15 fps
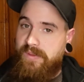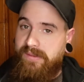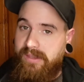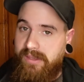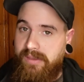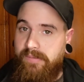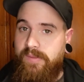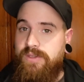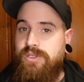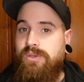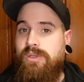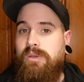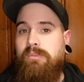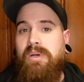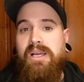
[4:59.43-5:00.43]
a kit that you
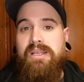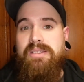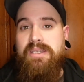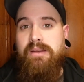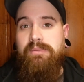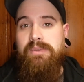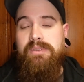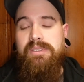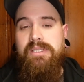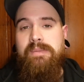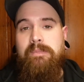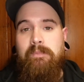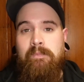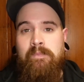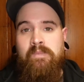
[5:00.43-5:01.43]
can buy
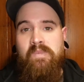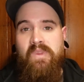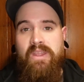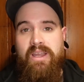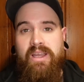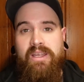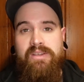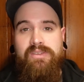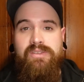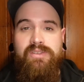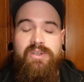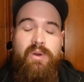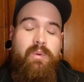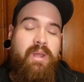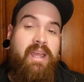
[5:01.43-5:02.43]
separately. I
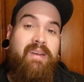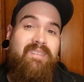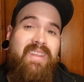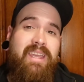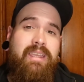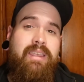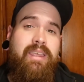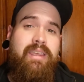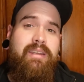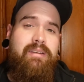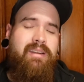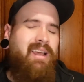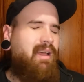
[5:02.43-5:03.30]
don't have that kit.